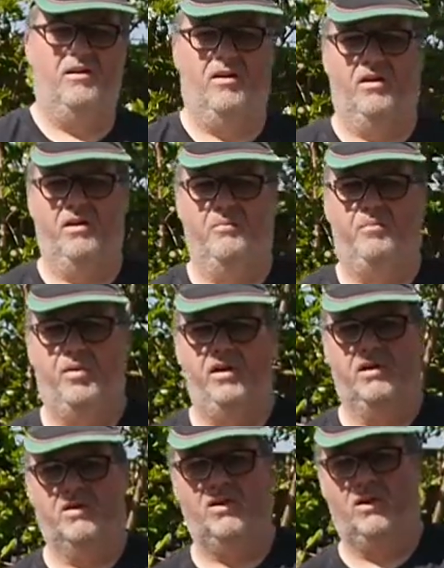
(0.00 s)
like put
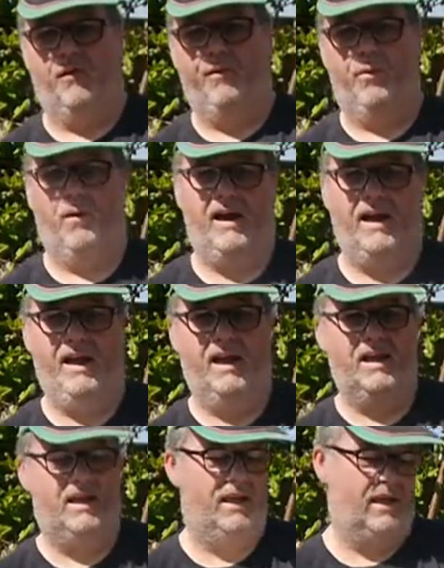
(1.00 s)
your stuff away,
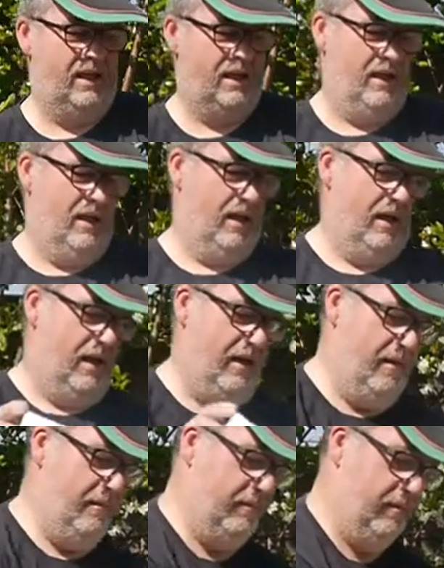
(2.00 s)

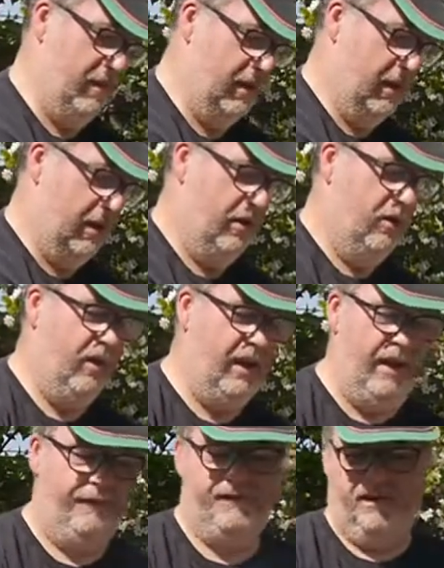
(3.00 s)
um, look
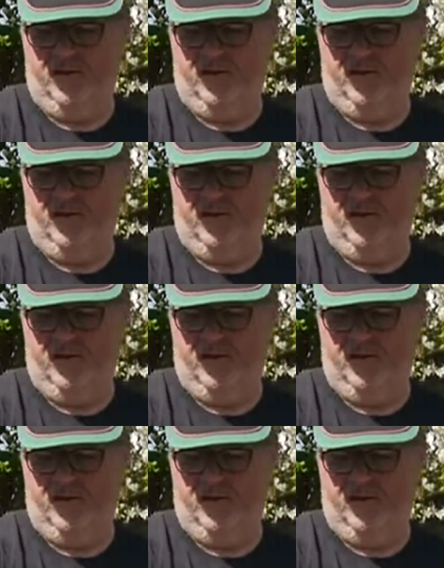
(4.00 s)
after